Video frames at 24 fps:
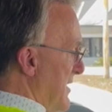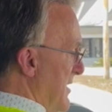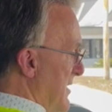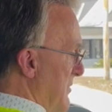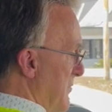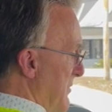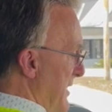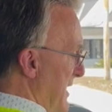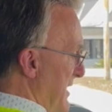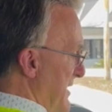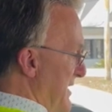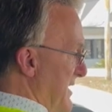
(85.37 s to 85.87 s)

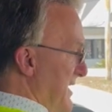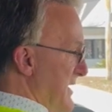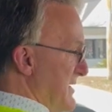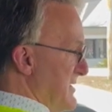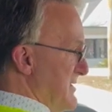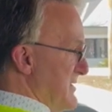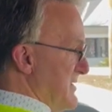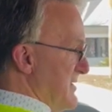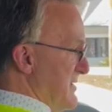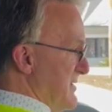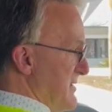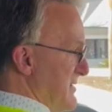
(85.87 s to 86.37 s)
My
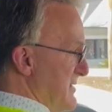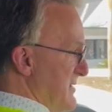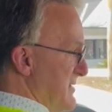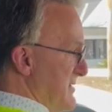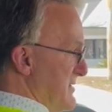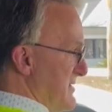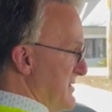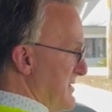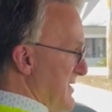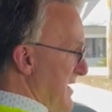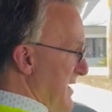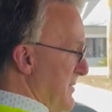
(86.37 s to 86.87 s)
next
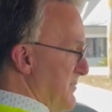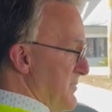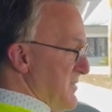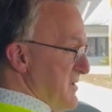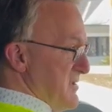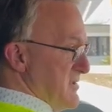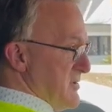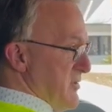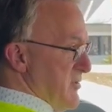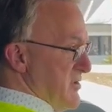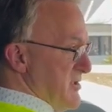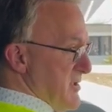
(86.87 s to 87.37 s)
step
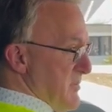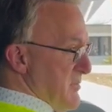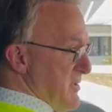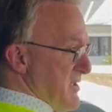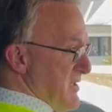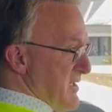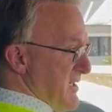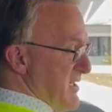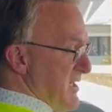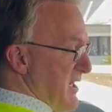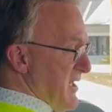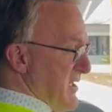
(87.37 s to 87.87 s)
is going to be
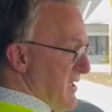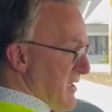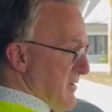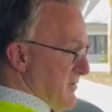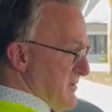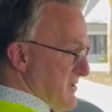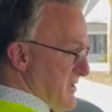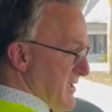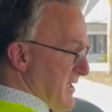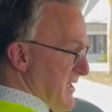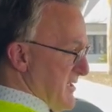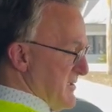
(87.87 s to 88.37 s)
the cutout
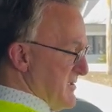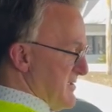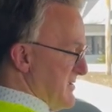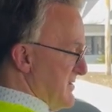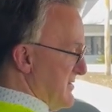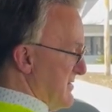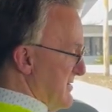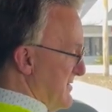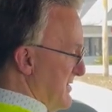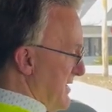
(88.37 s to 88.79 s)
test.